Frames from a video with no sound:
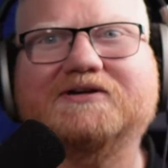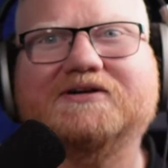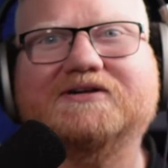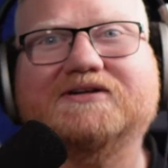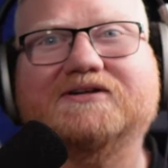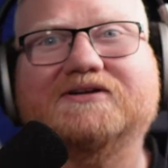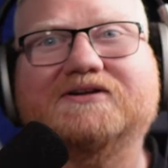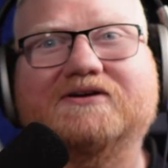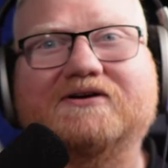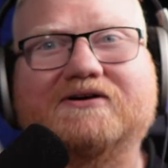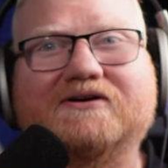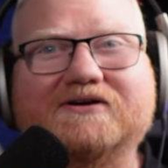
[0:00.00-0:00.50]

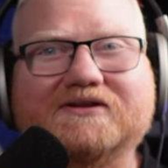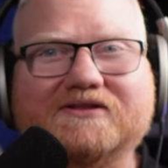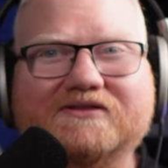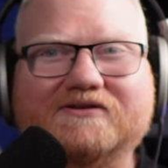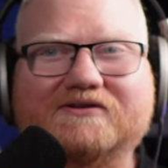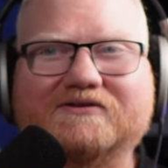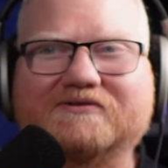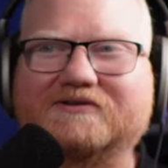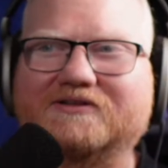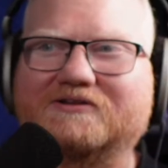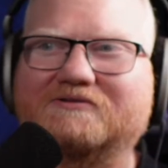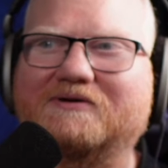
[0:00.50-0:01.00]
weird.
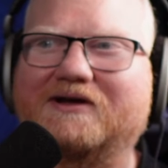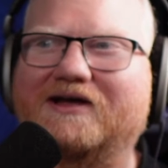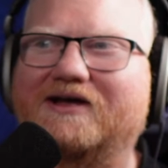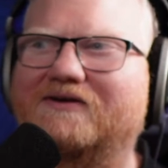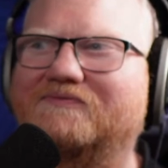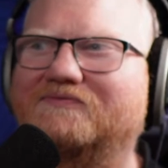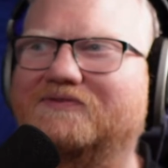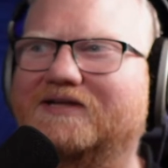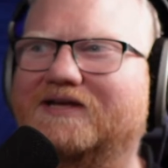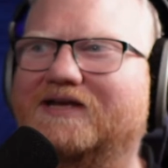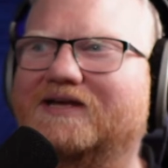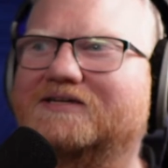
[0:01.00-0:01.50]
So you
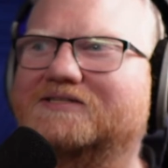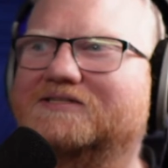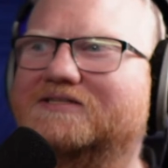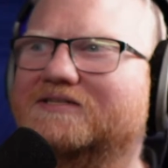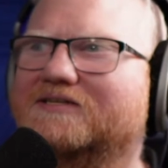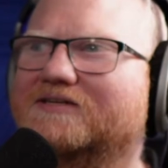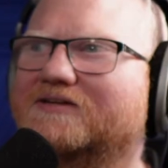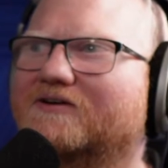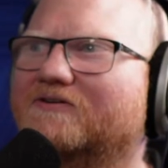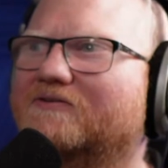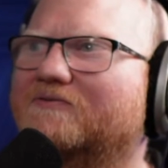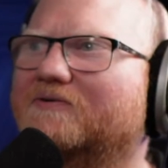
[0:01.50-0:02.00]
have to
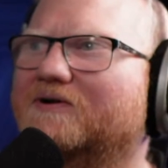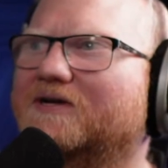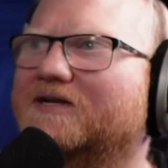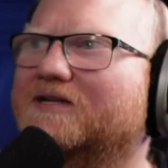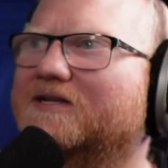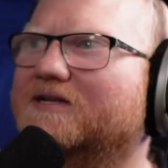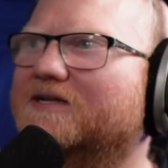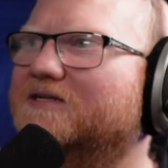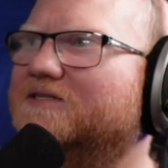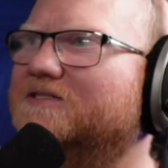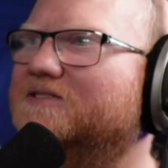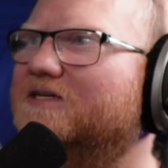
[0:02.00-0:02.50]
actually go in
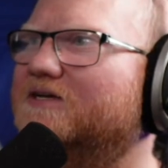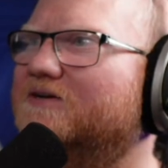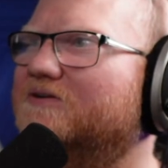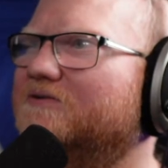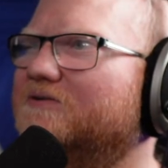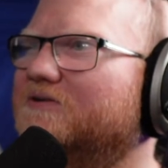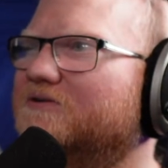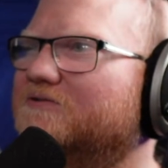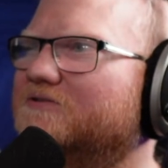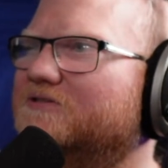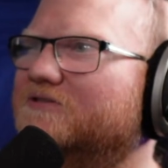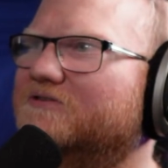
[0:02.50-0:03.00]
and
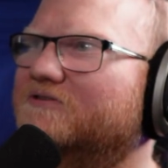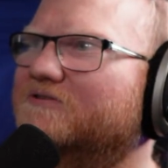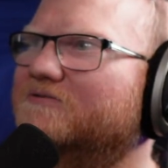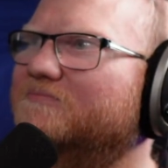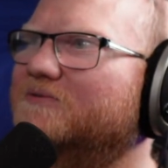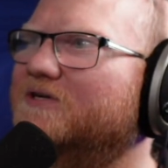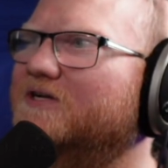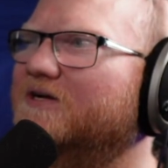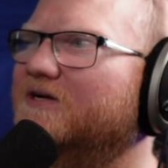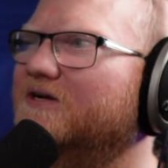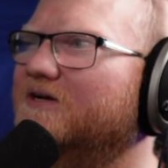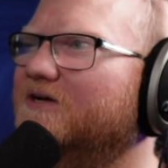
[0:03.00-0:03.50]
tell
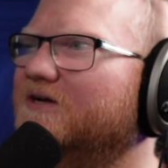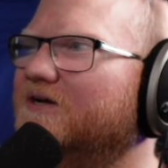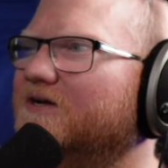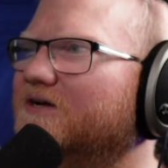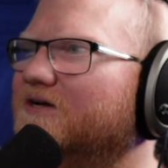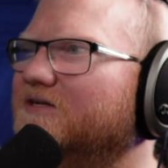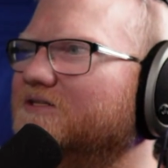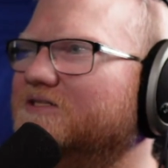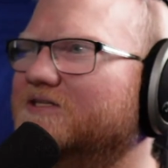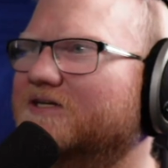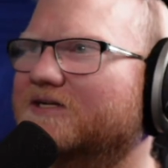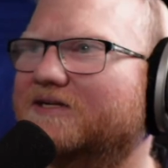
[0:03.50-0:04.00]
YouTube
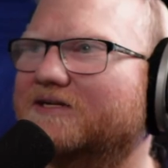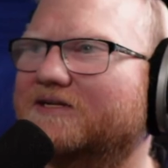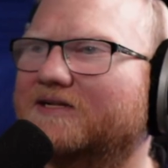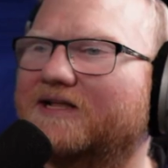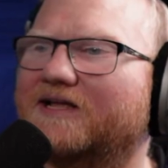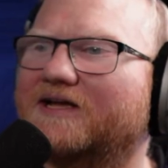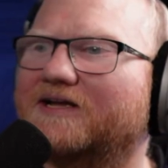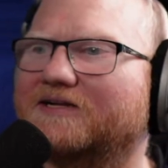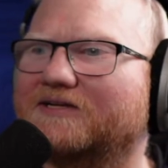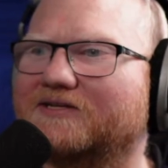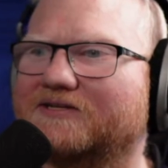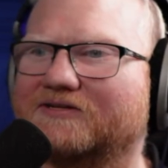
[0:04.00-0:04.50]
to
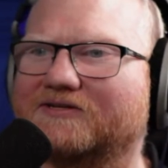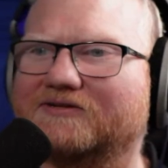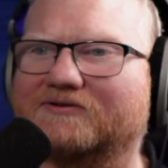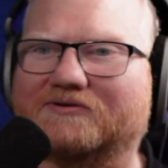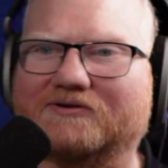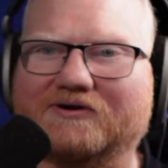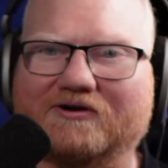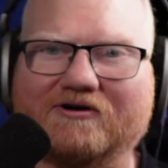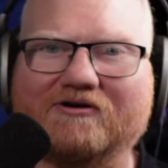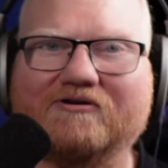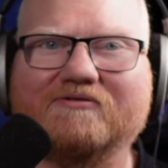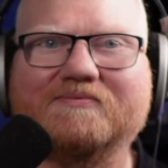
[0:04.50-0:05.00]
let
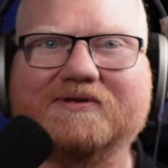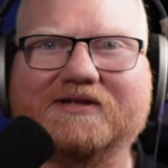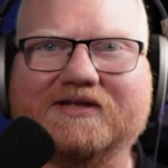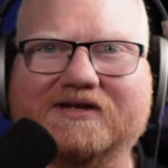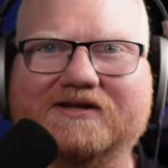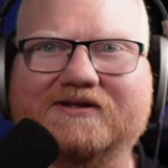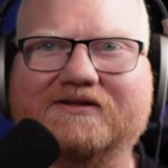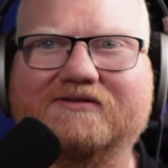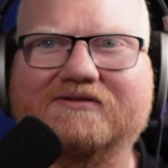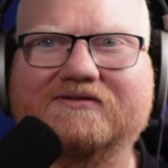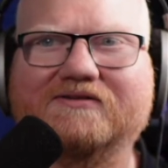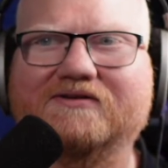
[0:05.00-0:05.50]
your
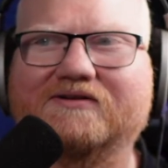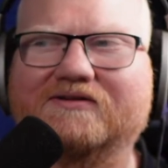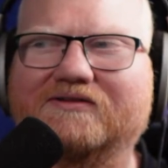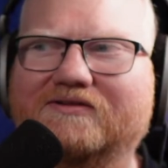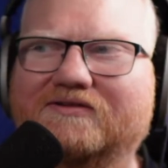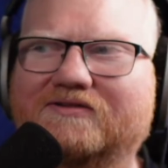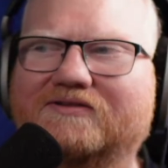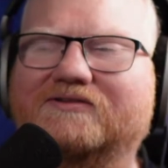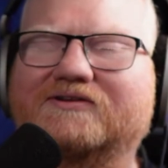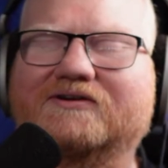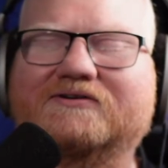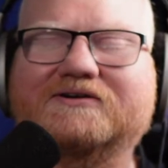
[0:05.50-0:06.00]
OBS
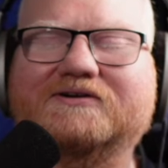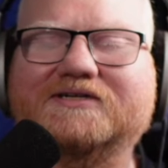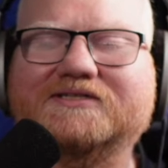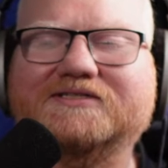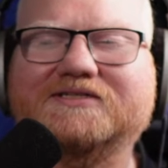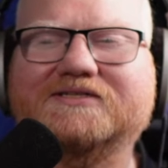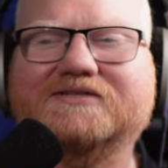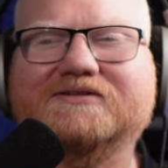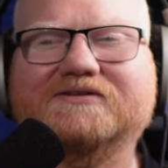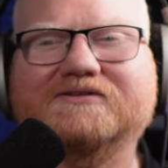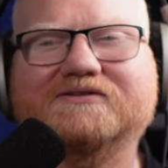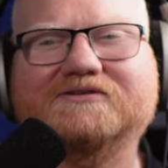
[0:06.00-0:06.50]

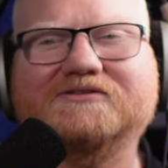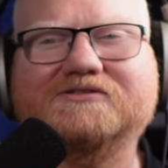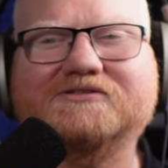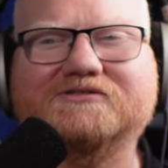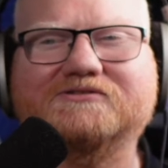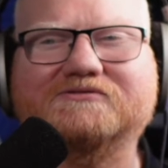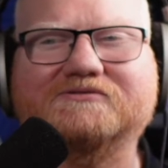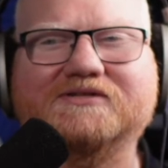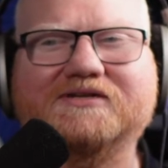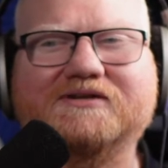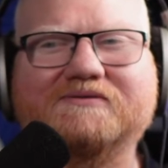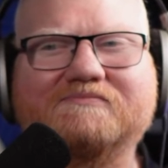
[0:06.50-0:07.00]
start the
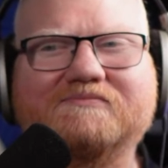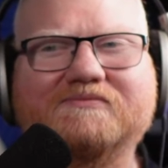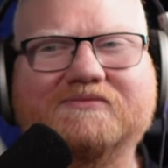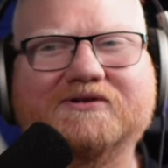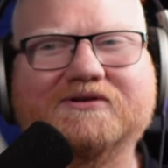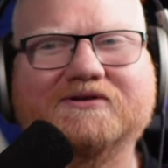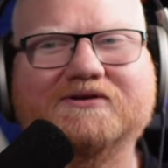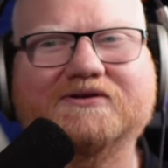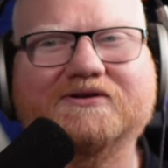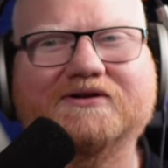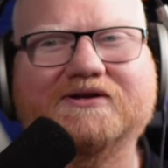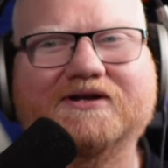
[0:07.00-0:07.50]
stream,
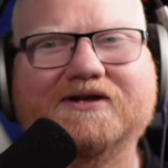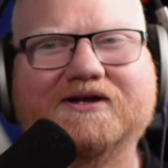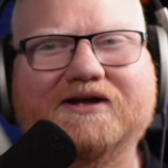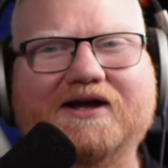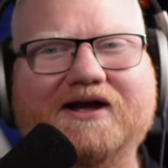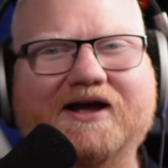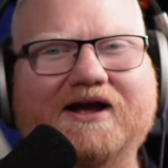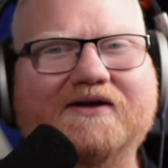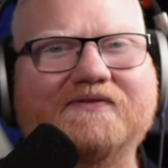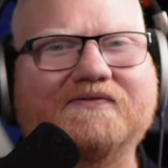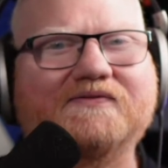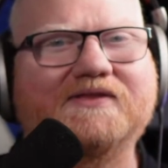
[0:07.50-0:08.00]

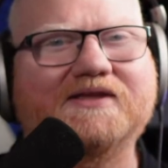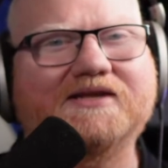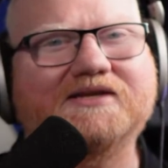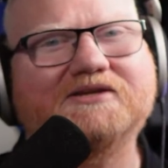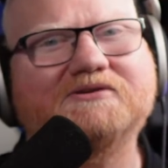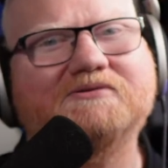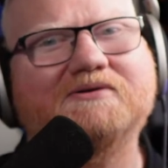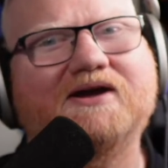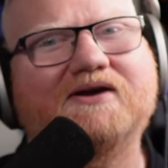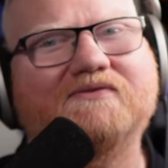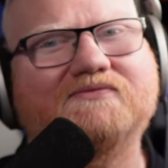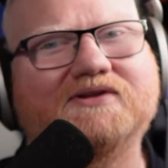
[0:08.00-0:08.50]
and then
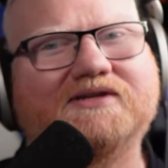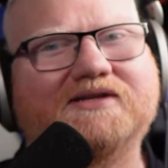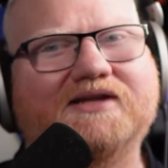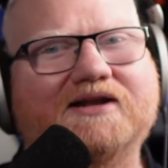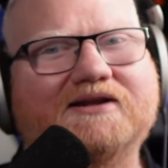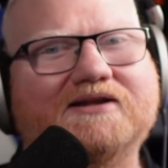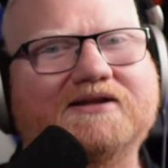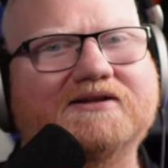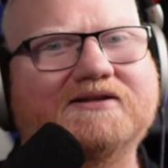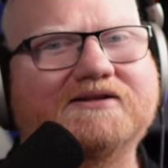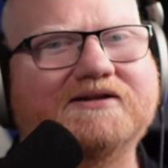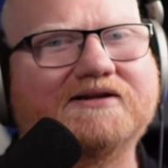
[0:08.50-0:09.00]
you have to
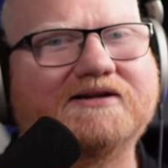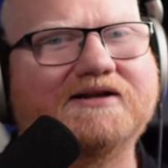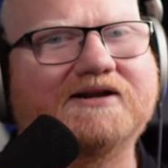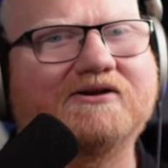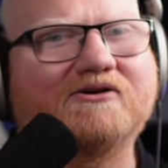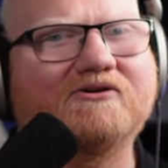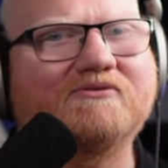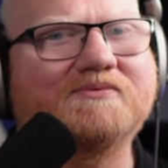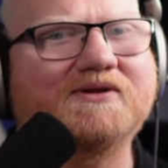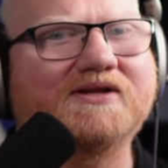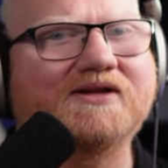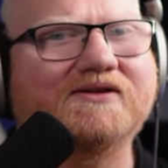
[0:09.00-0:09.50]
tell it to let
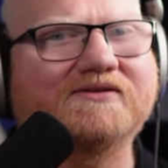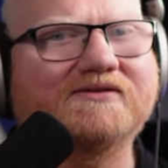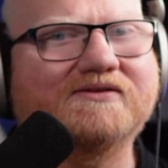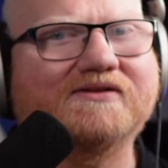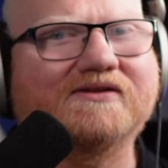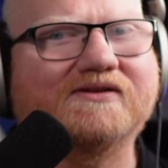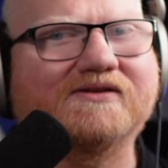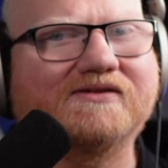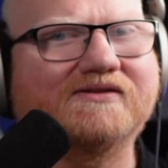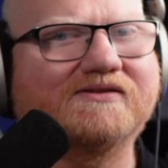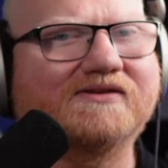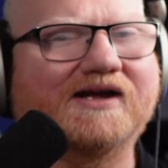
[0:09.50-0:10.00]

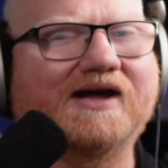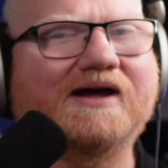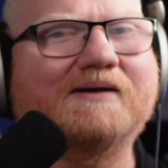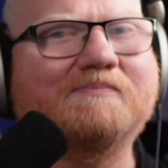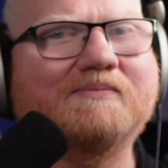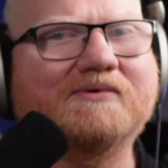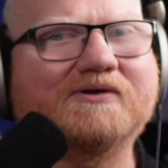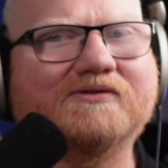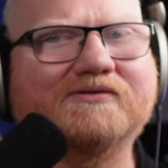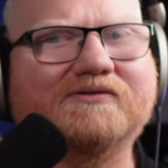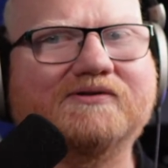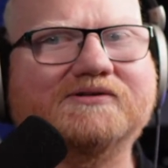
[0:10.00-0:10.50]
OBS
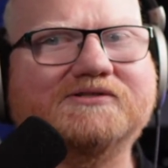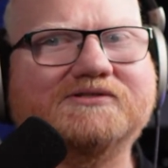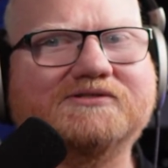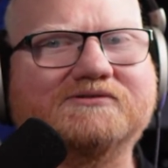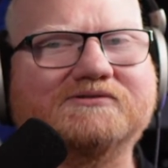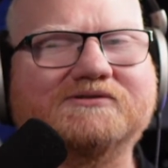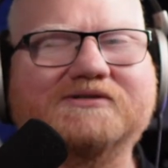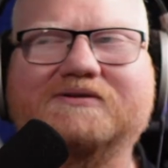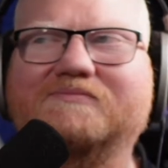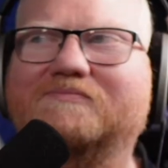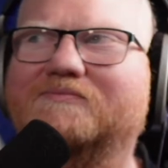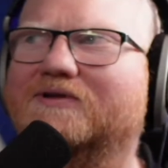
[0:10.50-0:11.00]
stop the
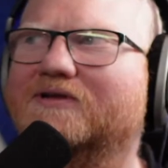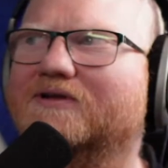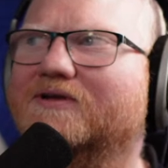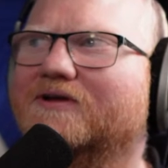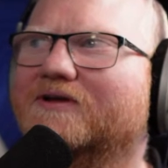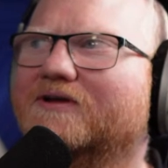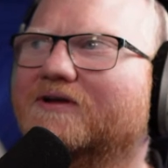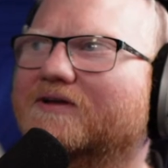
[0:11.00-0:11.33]
stream.